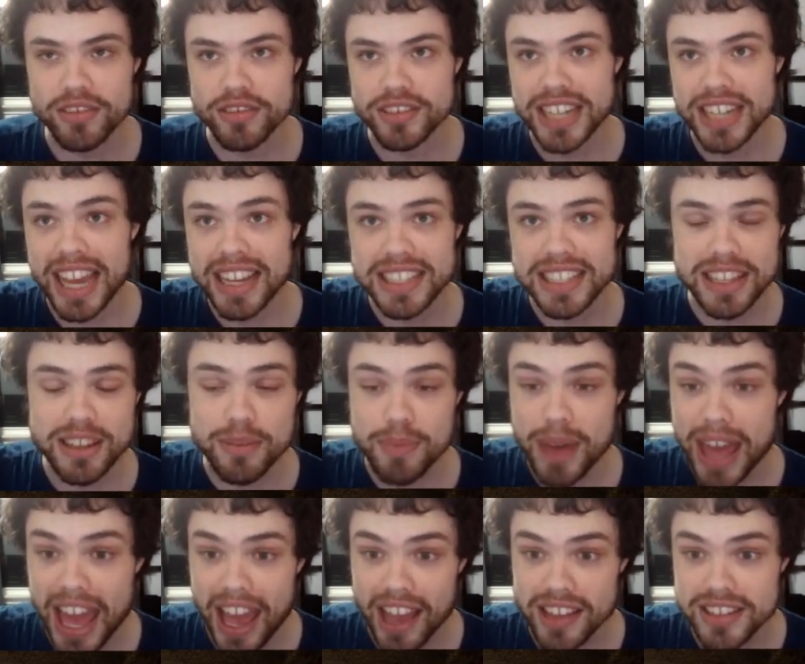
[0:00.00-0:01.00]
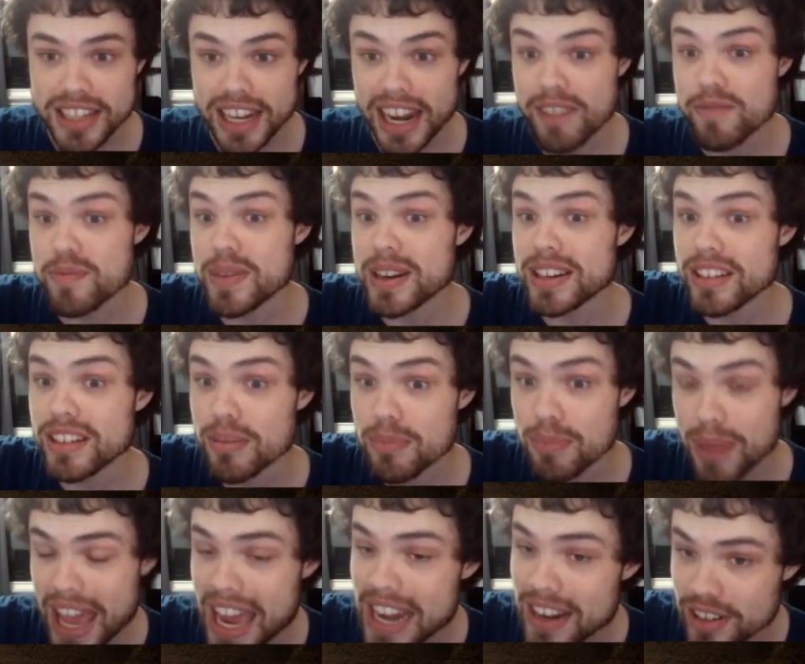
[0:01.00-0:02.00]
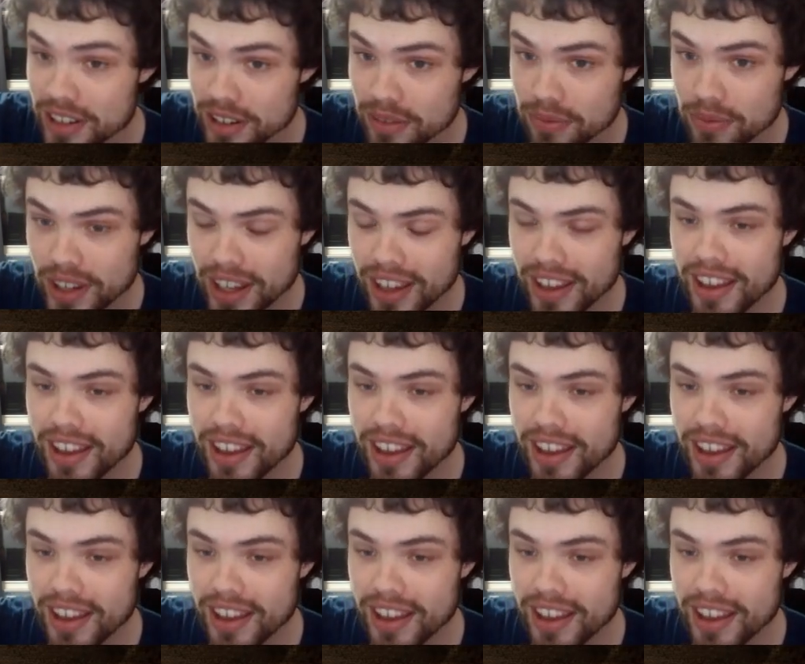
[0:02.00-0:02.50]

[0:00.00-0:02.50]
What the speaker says: decks in the past that have been competitive